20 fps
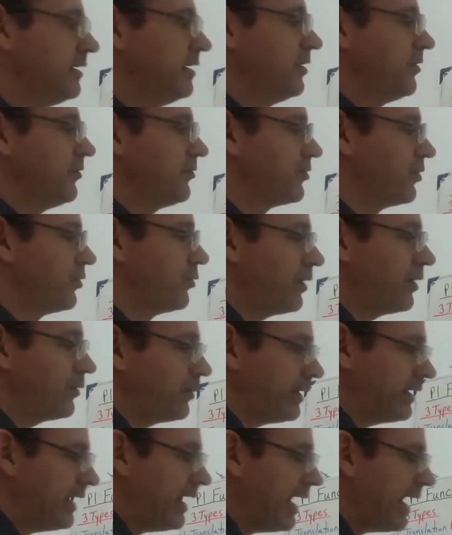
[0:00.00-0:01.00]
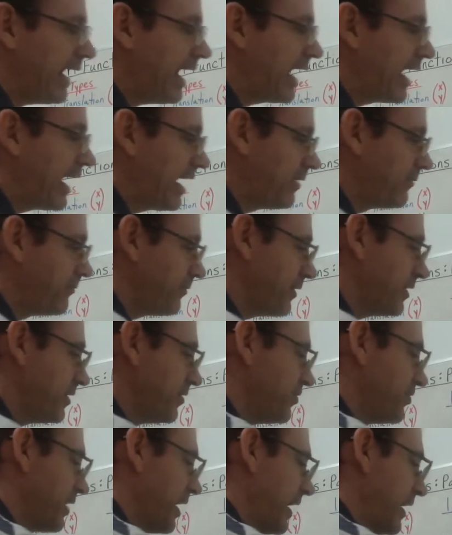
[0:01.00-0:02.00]
So what we have
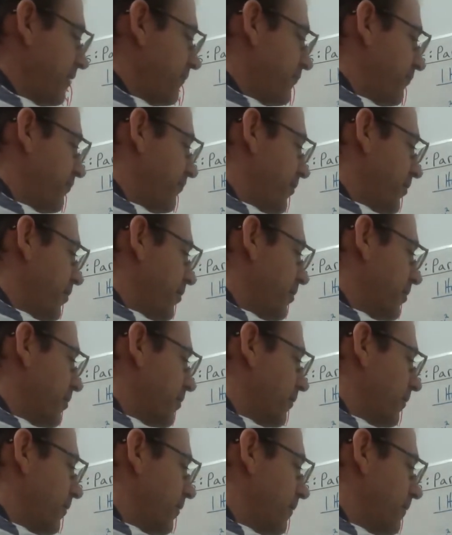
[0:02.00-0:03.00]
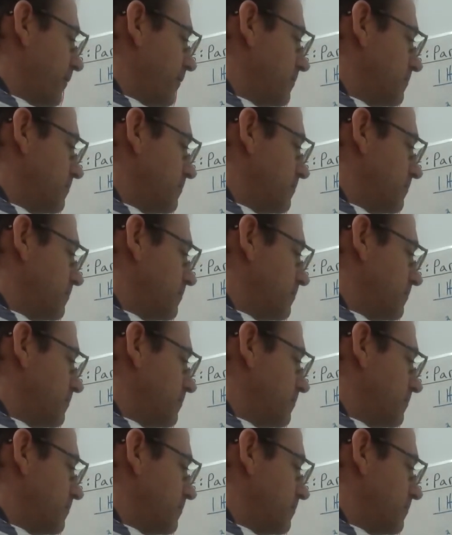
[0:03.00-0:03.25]
is a vertical